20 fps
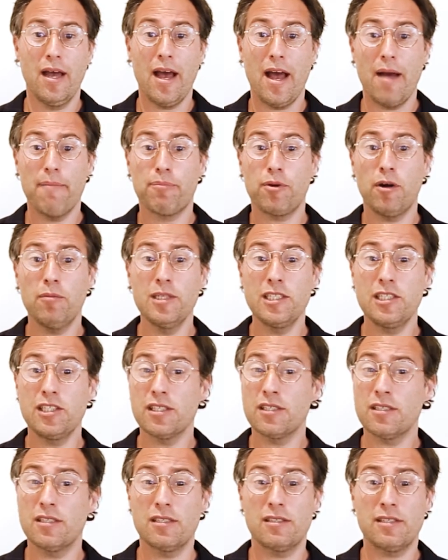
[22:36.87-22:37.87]
And probably
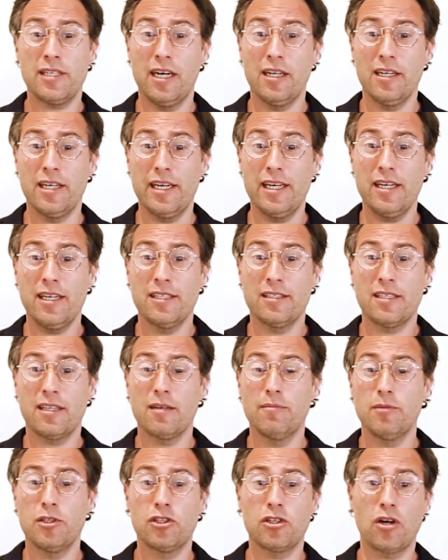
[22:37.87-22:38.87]
just as telling is that
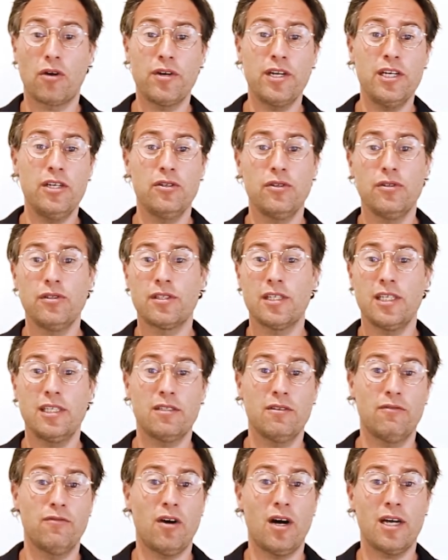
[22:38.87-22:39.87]
the majority use
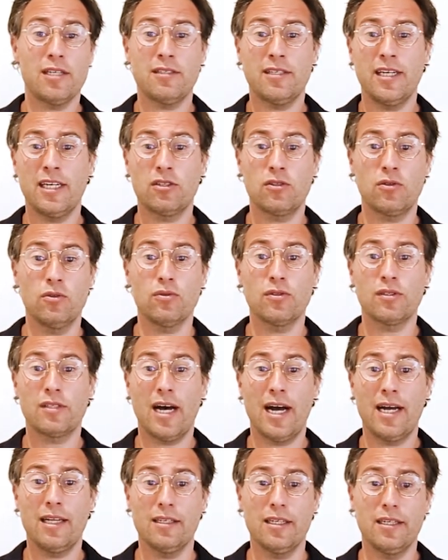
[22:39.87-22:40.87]
these AdviceTech tools
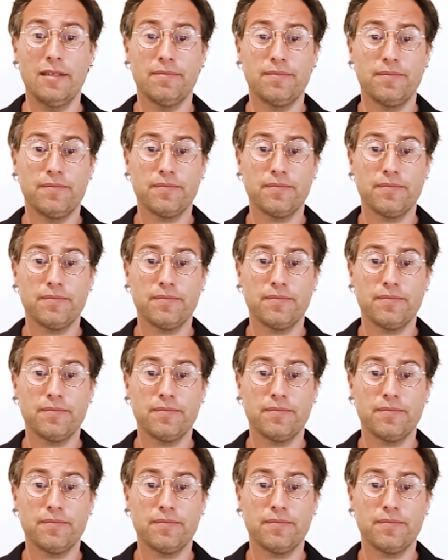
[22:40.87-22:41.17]
daily.